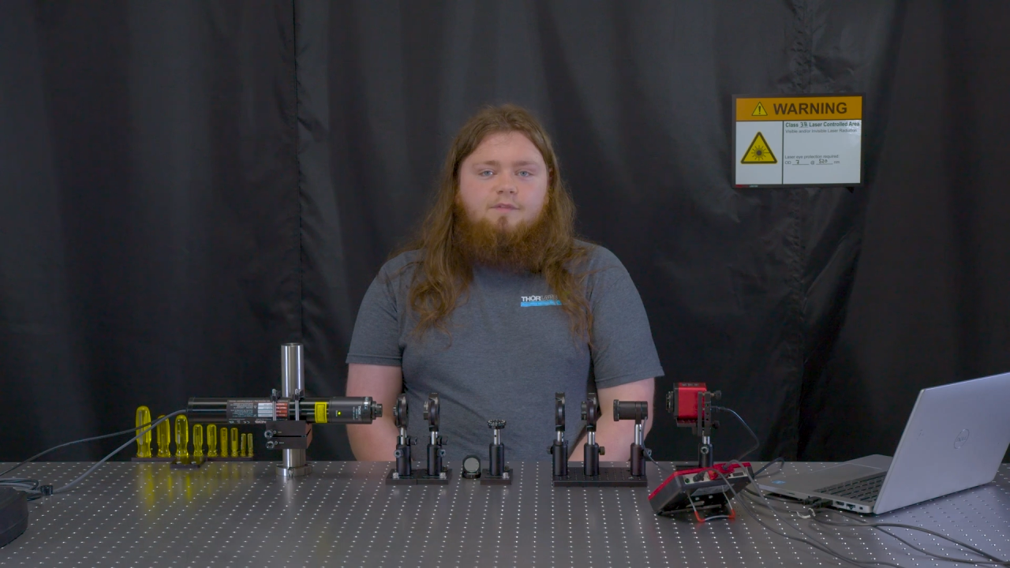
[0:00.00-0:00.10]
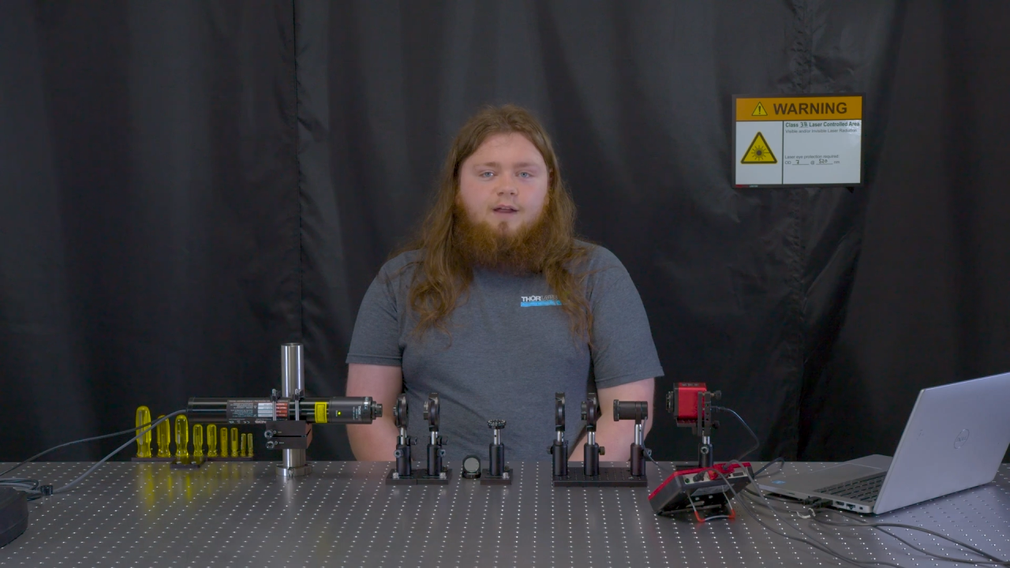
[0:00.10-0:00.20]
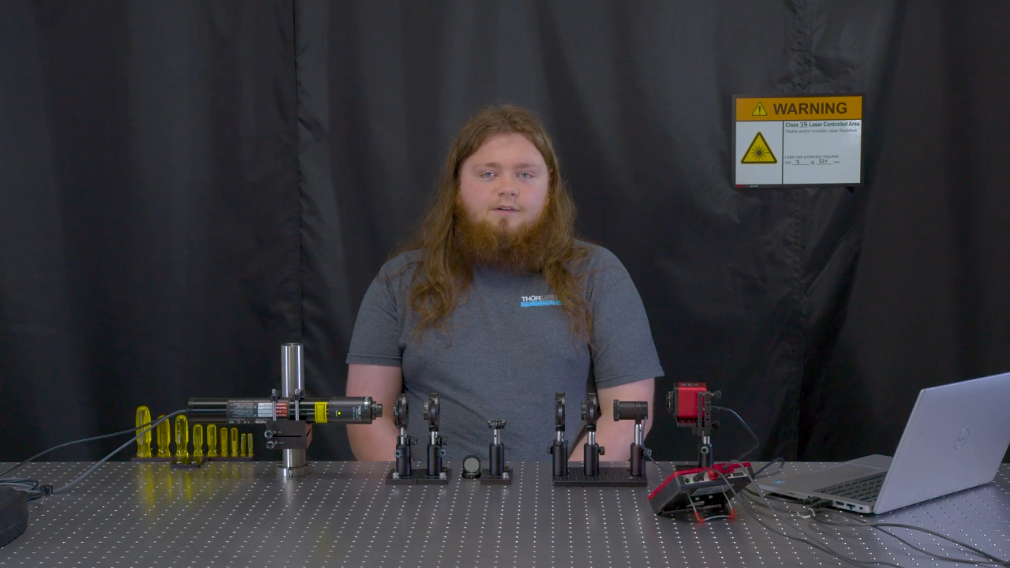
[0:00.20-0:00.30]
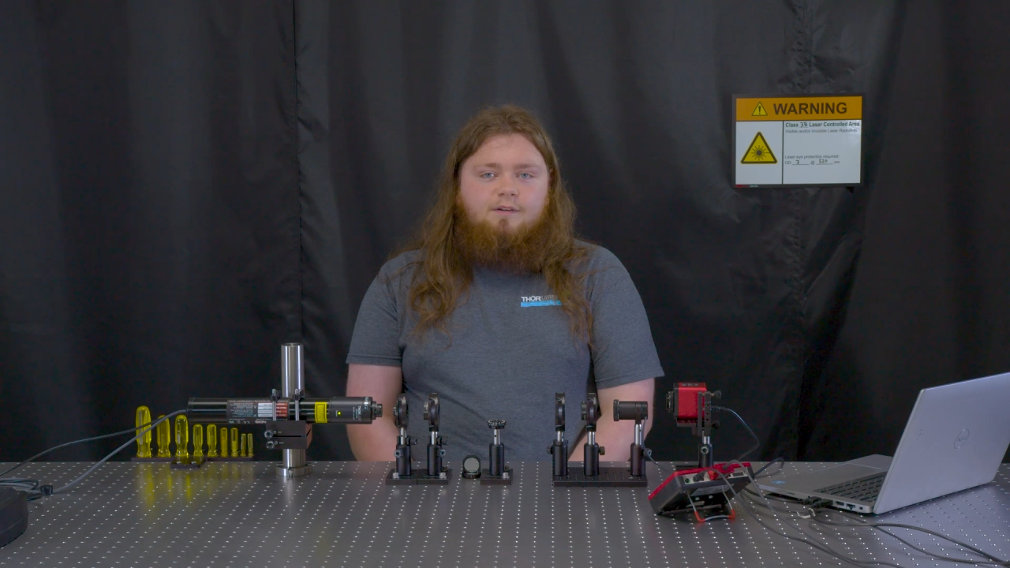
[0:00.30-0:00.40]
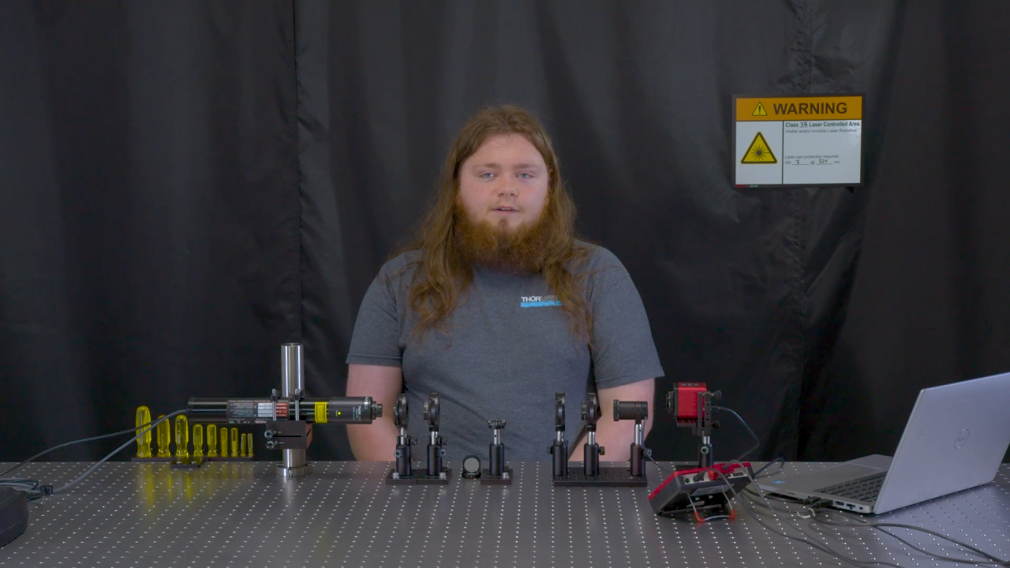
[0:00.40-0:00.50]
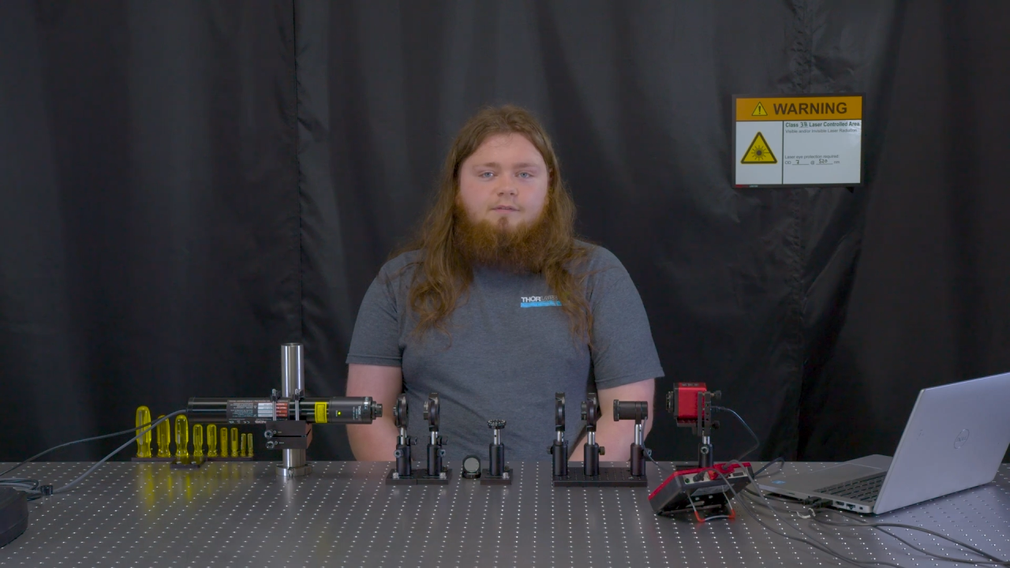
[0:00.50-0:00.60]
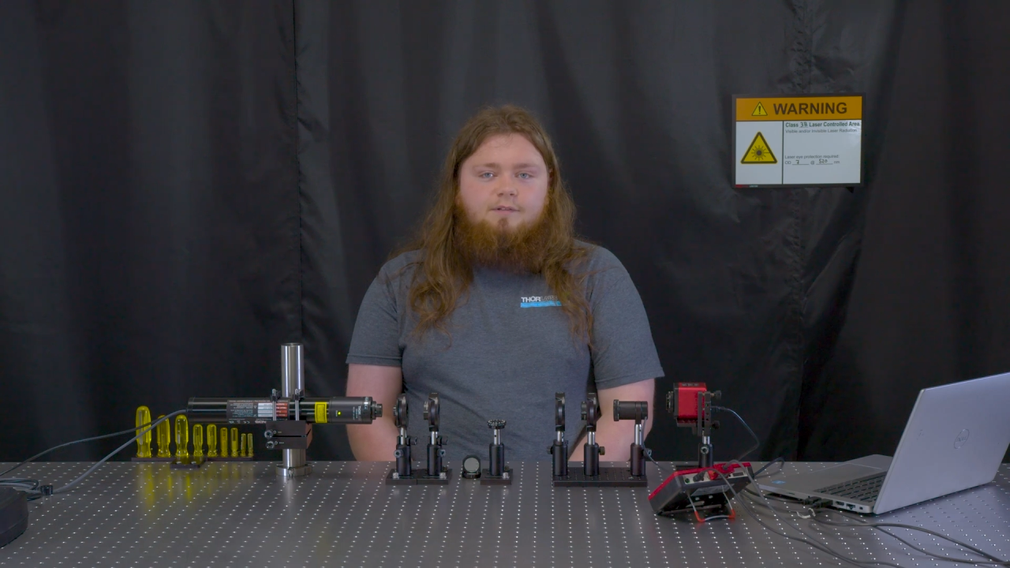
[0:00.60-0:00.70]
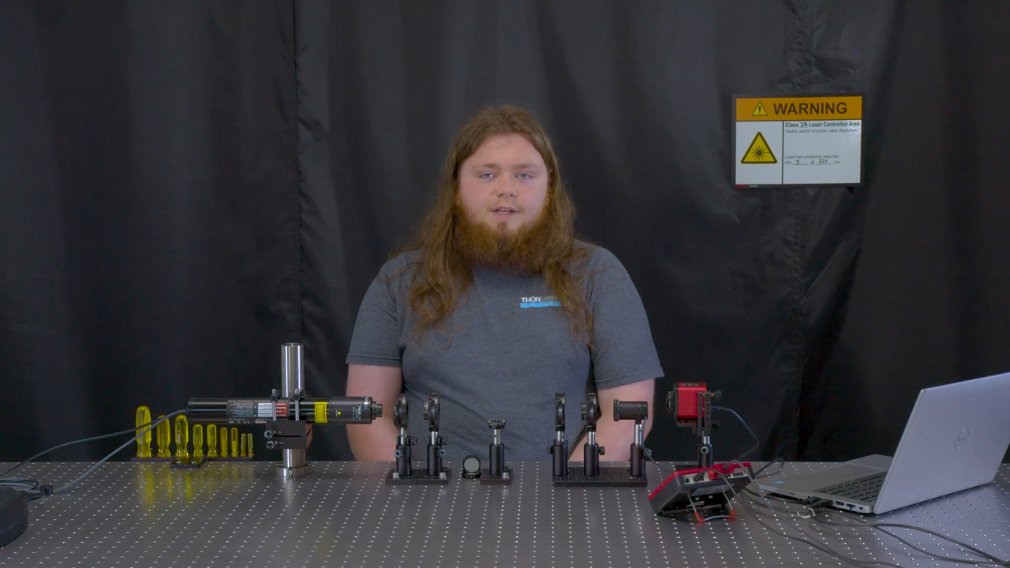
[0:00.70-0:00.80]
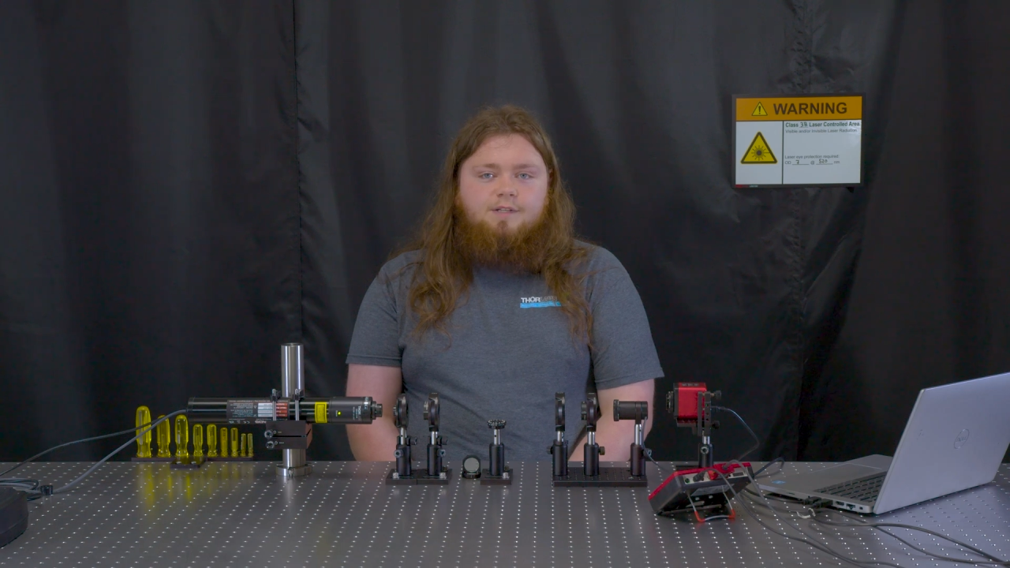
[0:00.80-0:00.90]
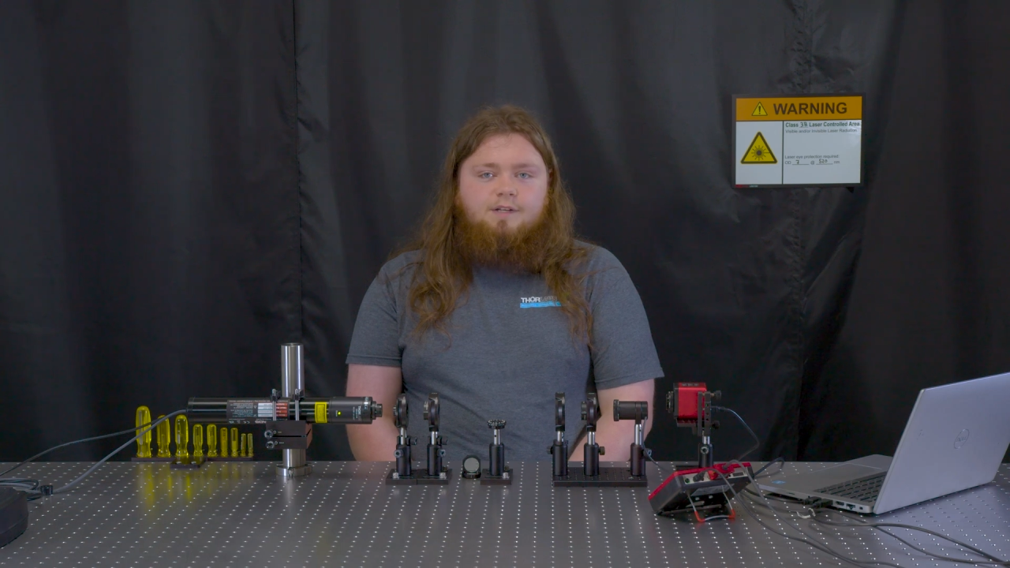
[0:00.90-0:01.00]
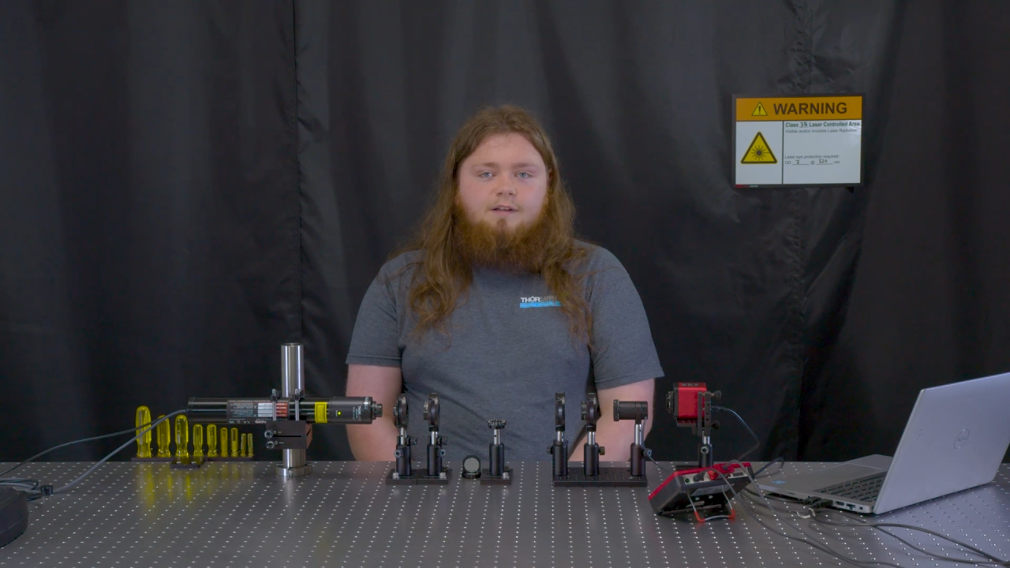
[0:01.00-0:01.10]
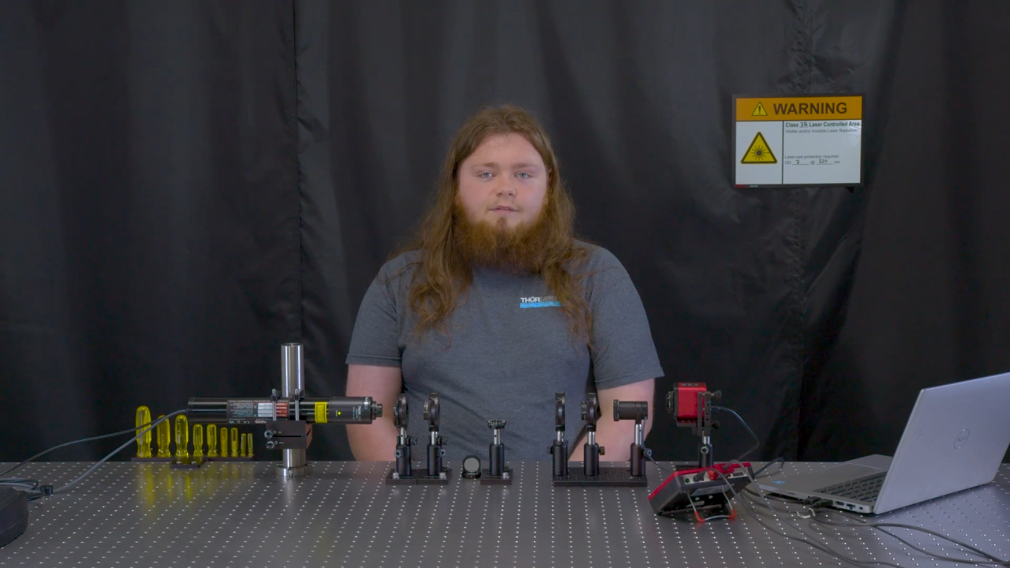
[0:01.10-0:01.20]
five degree rotation